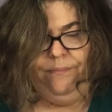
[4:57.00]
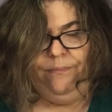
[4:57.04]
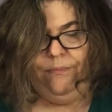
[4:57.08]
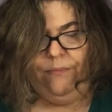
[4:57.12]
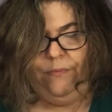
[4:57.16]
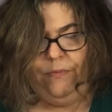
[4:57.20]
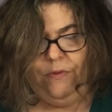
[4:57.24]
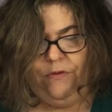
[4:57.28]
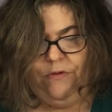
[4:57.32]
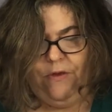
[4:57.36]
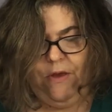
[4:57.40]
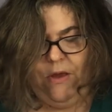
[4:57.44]

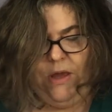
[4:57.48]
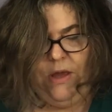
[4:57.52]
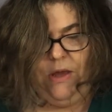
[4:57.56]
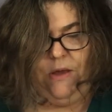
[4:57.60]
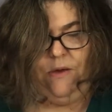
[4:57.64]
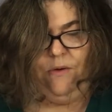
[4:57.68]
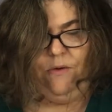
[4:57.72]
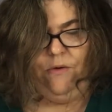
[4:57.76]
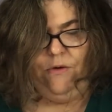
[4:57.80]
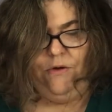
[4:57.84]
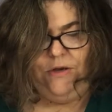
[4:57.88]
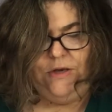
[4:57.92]
So
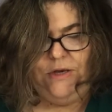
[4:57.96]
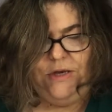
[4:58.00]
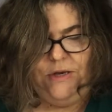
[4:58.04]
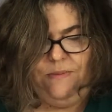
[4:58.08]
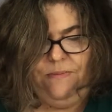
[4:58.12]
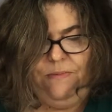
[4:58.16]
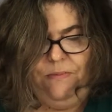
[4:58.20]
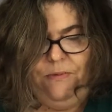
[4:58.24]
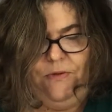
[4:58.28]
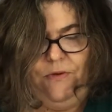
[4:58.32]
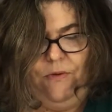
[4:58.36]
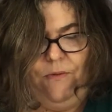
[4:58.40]
you could
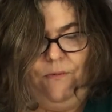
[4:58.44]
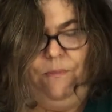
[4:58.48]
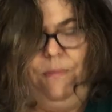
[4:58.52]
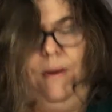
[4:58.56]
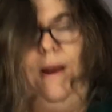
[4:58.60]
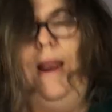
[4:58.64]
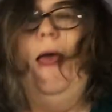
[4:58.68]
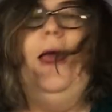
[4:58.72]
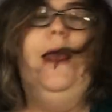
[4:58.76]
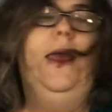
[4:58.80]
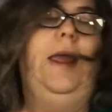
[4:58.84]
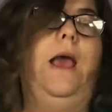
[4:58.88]
sort of
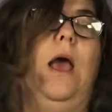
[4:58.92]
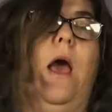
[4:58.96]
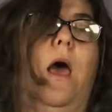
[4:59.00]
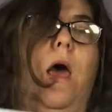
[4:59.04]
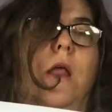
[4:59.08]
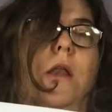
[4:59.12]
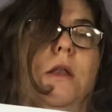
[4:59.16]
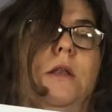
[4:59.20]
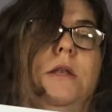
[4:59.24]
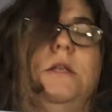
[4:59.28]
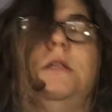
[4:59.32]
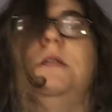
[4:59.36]
play
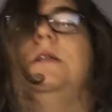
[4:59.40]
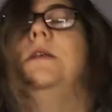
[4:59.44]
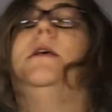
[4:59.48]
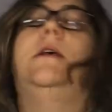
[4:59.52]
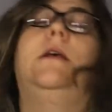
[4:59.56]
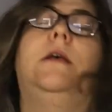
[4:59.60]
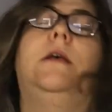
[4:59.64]
hunt